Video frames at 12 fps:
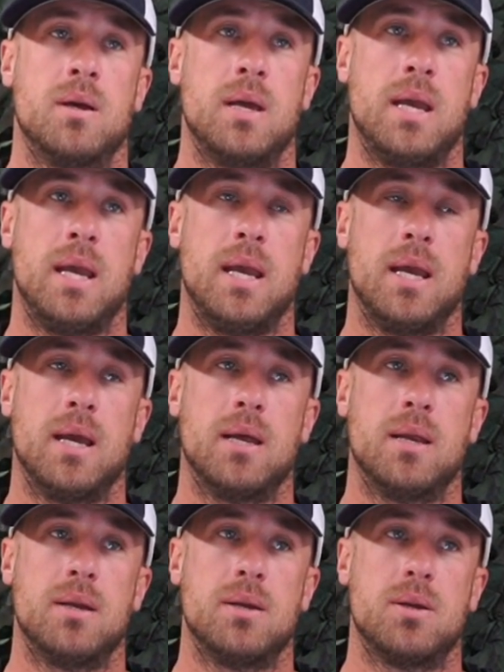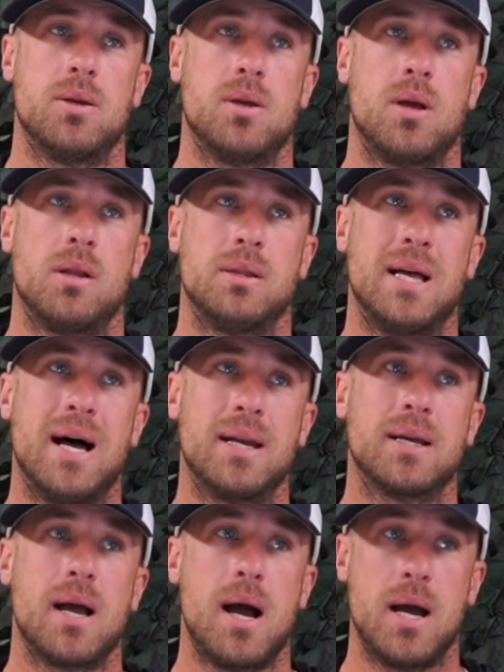And a lot
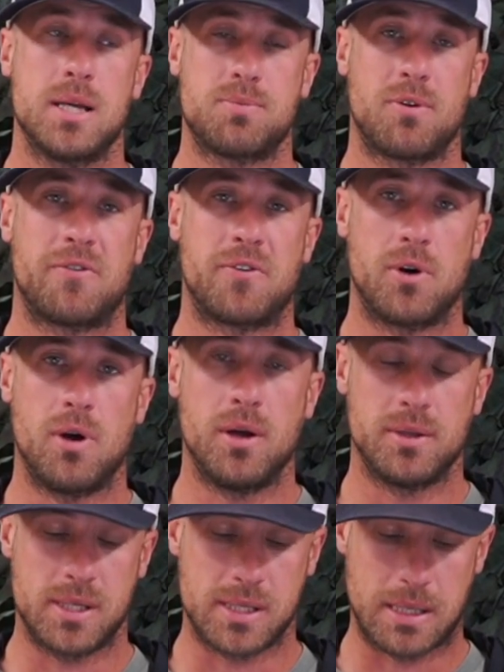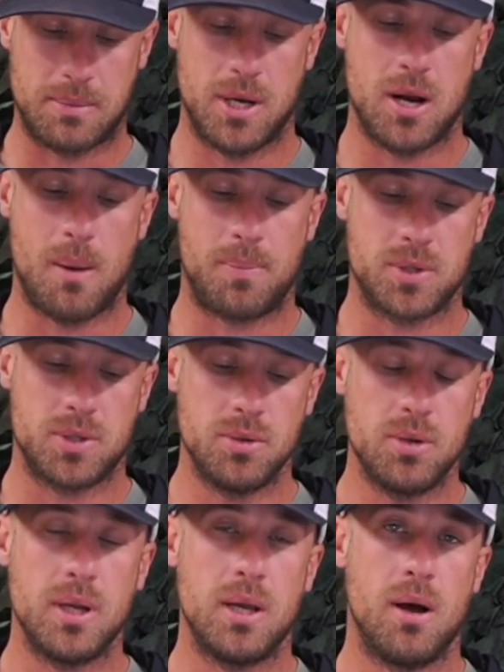of guys prefer to hunt this limited
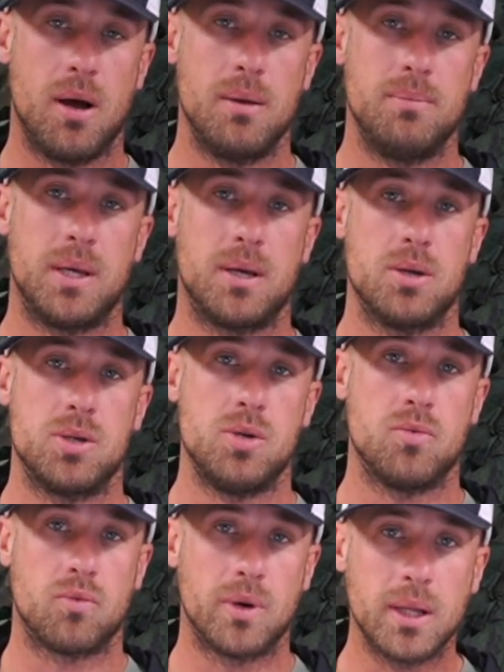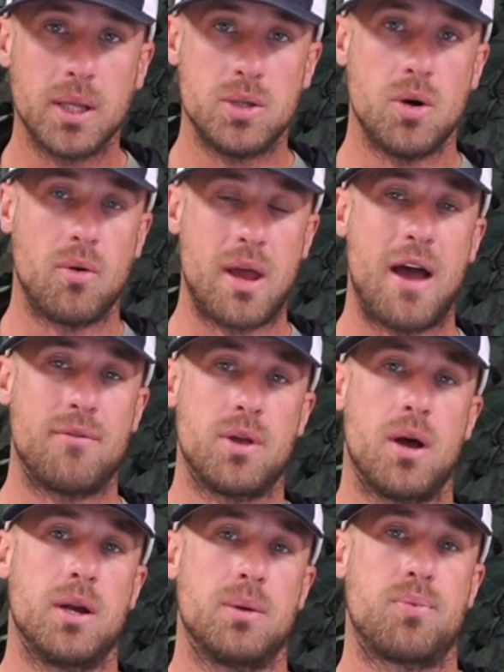opportunity hunt because you really don't have the
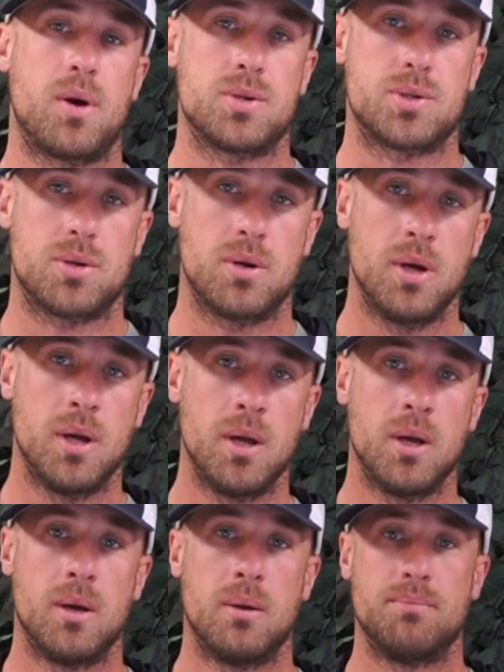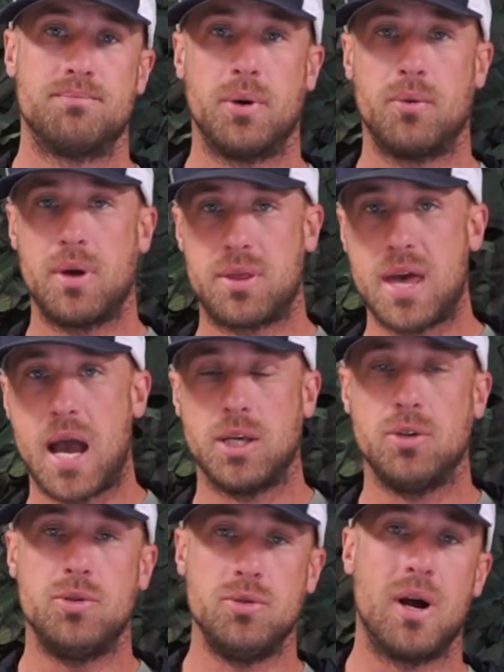hunting pressure. But with that,
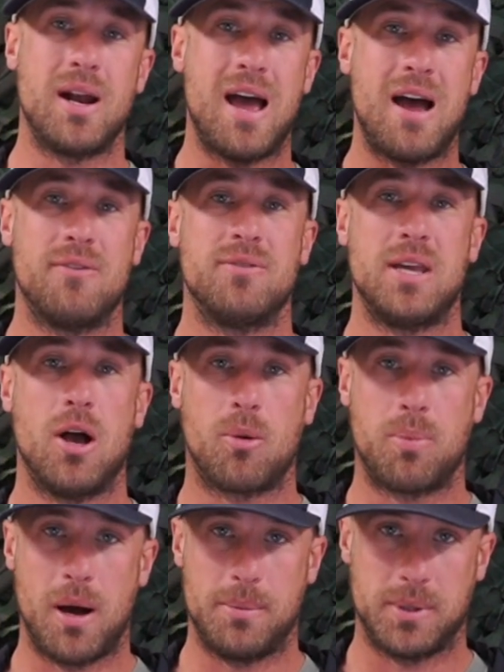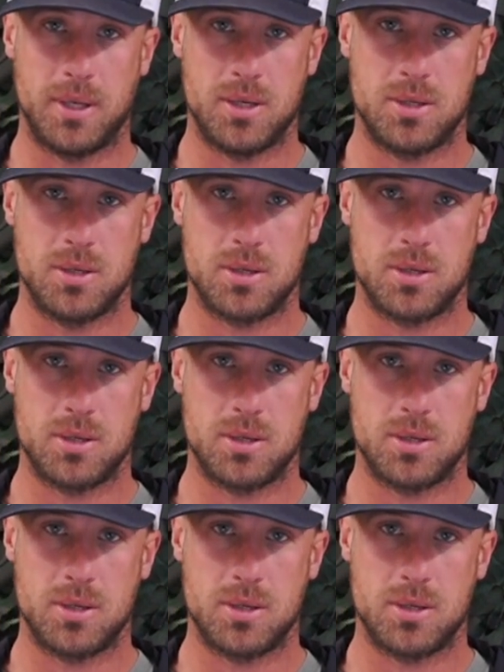you do not have the elk population.